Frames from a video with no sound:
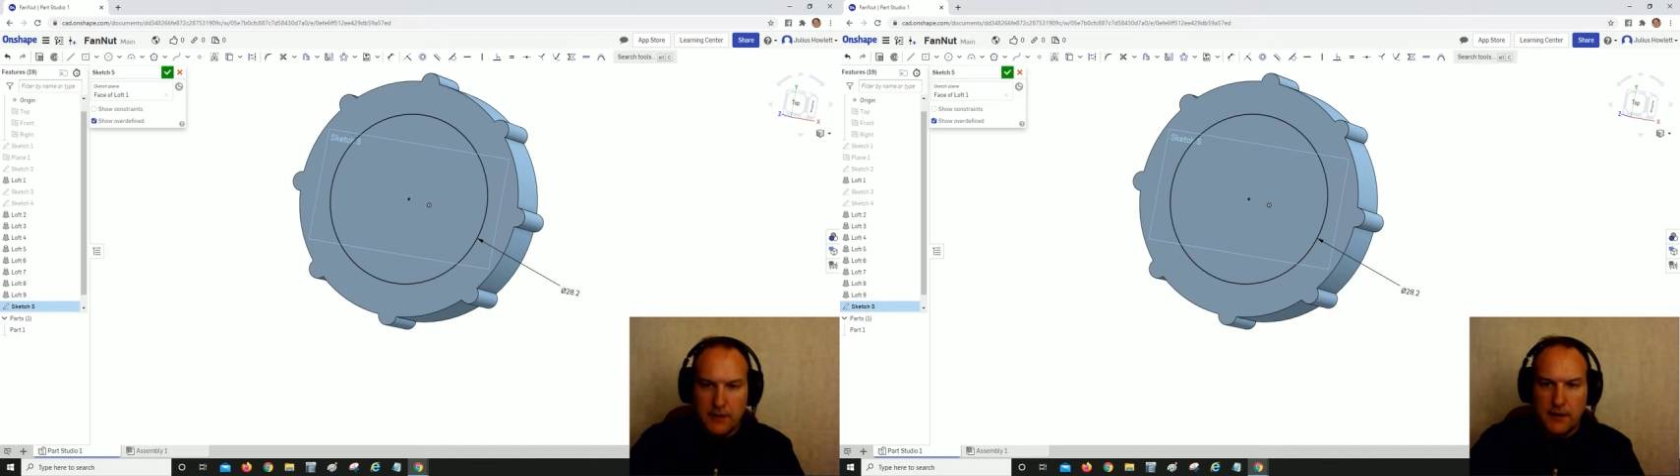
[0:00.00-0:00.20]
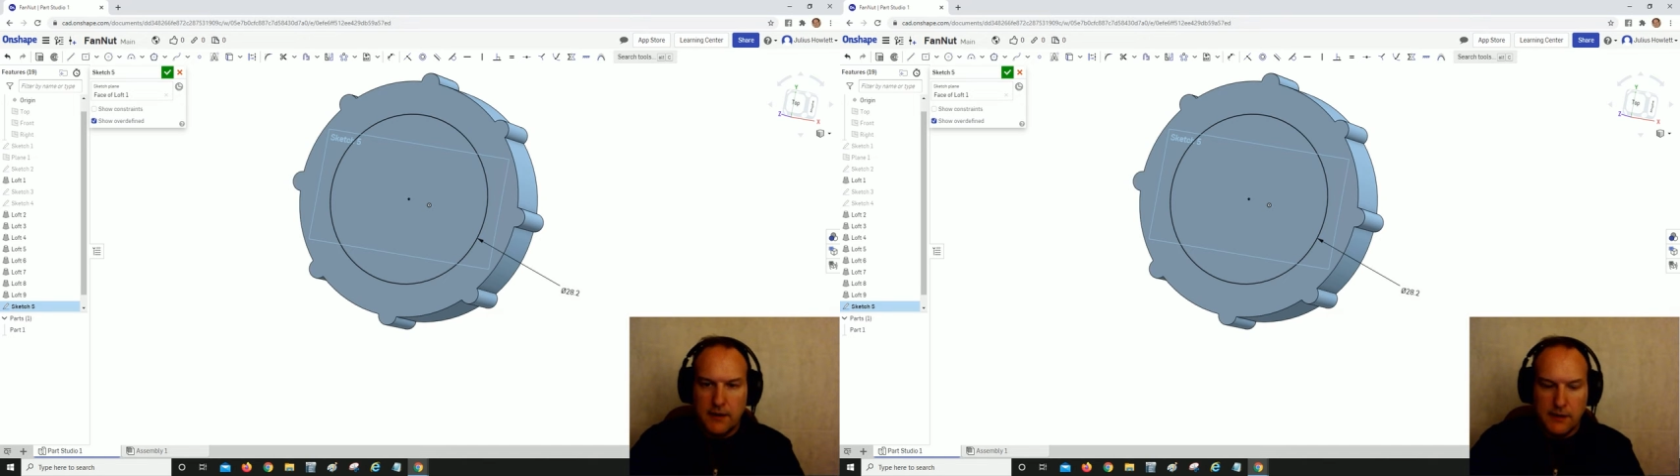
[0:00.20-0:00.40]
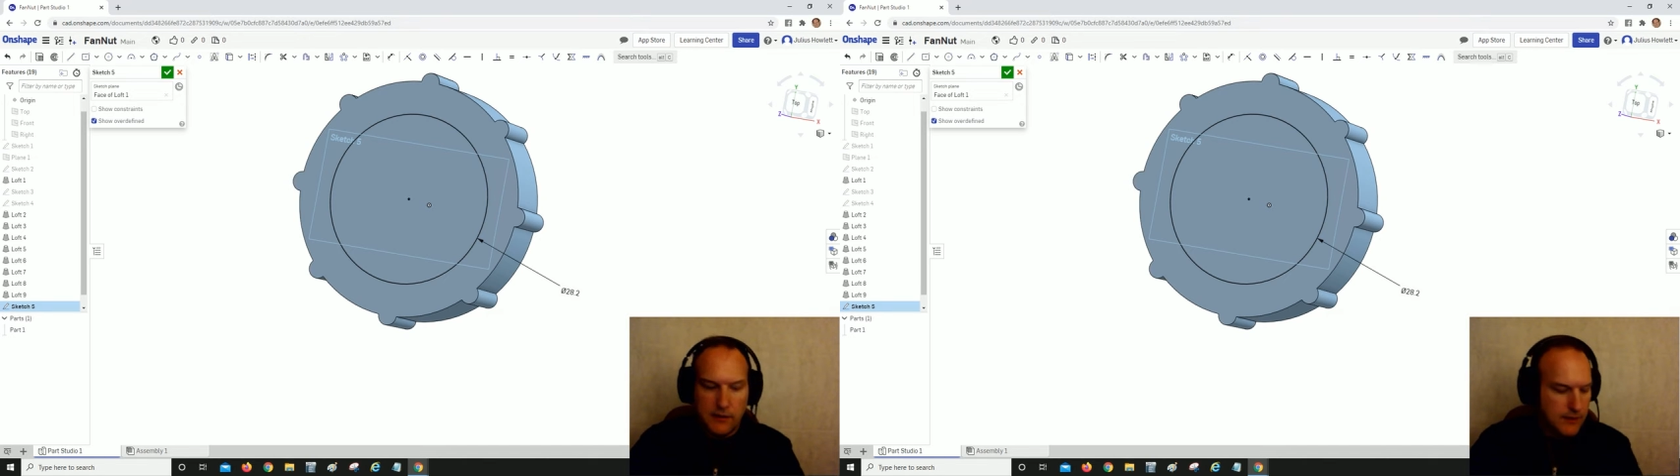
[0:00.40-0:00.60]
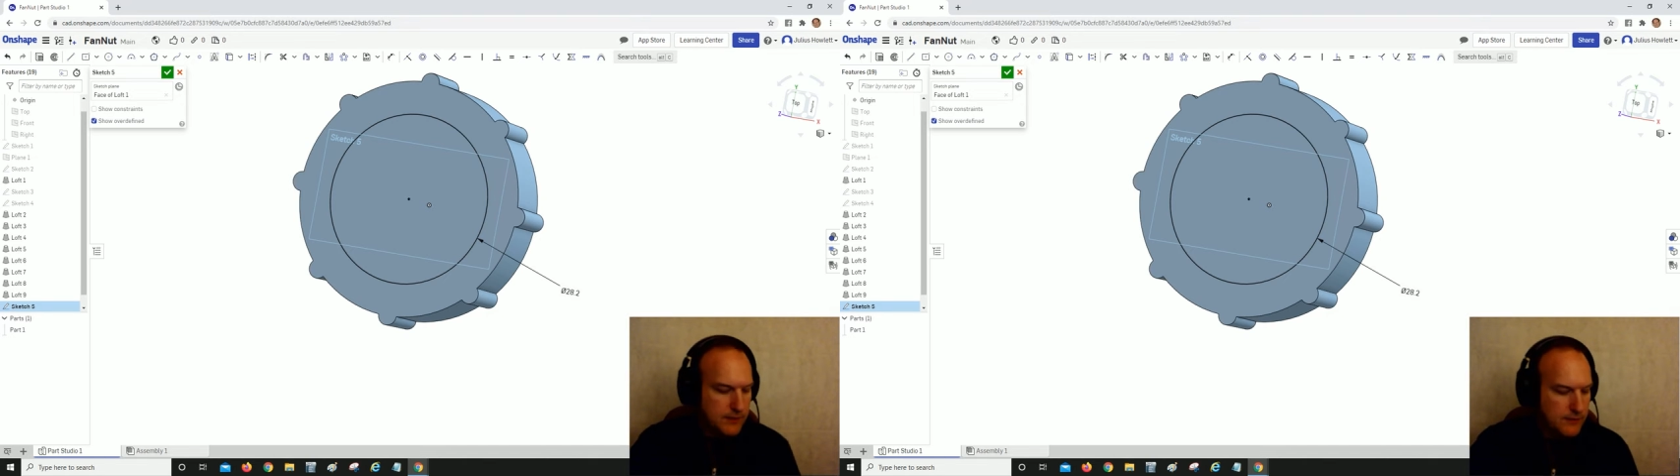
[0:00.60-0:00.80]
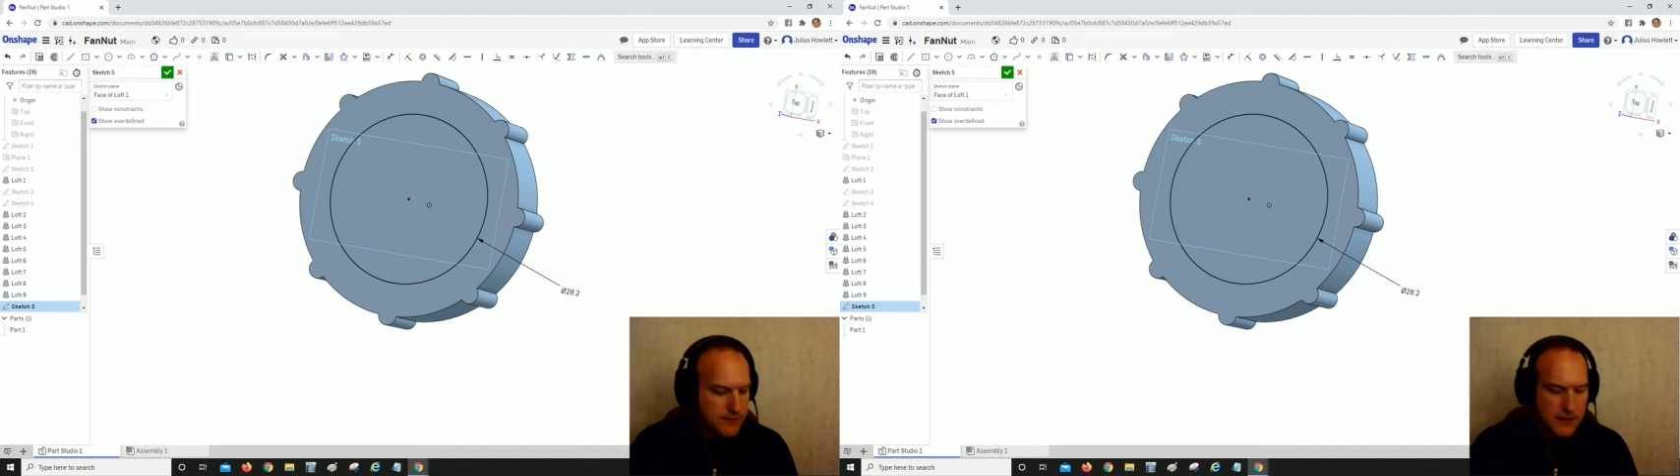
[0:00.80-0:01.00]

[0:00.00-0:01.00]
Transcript: I know that there's